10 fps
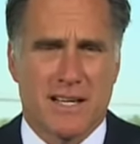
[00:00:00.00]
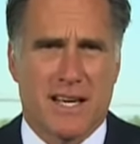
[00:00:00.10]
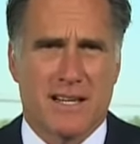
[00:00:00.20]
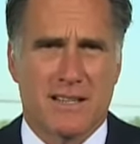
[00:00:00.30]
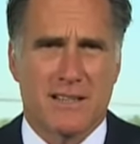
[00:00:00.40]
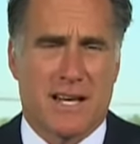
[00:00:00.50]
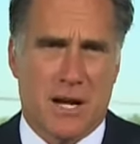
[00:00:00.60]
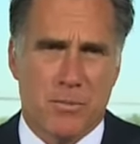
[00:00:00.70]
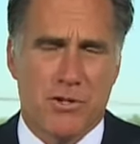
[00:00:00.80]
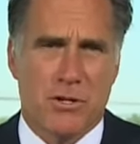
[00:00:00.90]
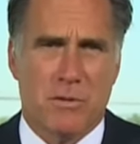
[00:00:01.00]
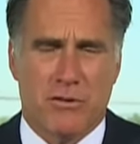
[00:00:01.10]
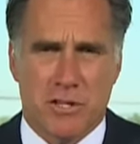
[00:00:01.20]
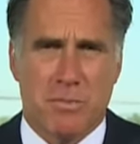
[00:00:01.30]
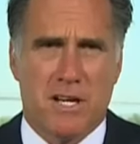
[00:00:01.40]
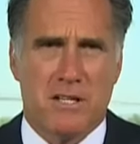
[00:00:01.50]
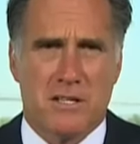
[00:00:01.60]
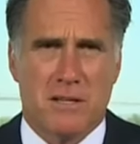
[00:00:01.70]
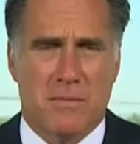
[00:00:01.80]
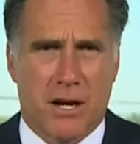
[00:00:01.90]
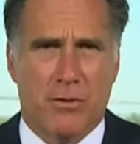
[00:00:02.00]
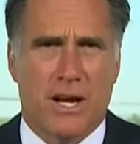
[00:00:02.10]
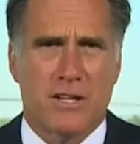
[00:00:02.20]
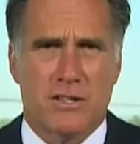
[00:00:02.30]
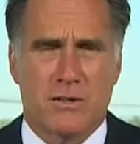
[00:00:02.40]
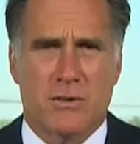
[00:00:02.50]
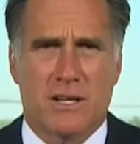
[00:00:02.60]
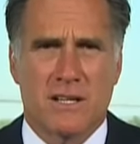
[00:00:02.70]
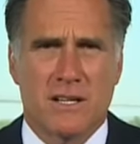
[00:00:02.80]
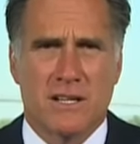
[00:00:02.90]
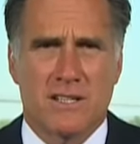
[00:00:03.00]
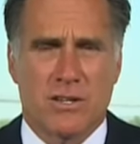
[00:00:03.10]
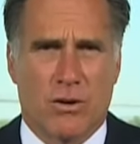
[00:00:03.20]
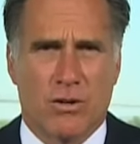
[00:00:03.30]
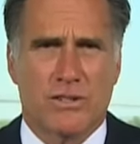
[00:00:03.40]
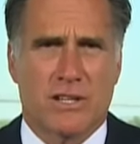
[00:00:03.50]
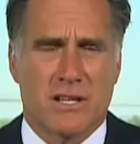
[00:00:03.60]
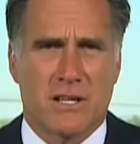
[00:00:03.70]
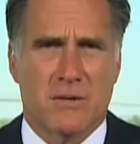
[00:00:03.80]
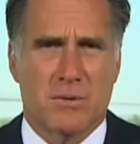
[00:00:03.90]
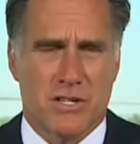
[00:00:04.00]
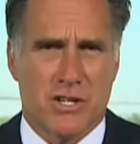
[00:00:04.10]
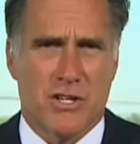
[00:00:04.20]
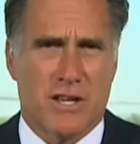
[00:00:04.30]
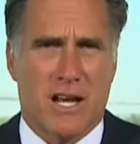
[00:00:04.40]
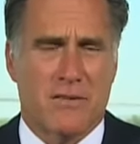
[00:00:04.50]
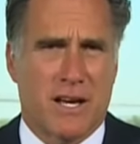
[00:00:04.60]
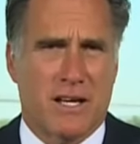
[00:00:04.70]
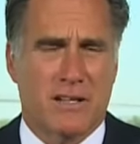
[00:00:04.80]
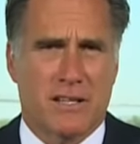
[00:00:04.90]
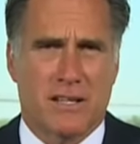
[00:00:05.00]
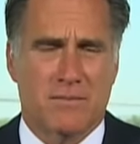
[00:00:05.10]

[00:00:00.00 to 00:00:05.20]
And I presume he respects my right to hold to the position that I've had